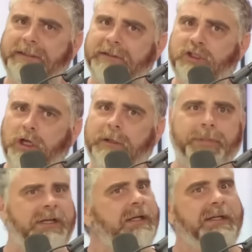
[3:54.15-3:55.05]
I did good,
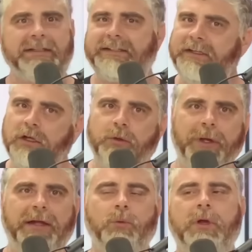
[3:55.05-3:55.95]
but it didn't go the
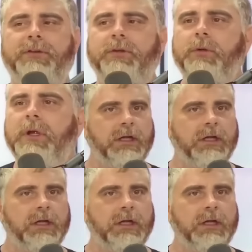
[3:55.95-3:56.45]
way I wanted to.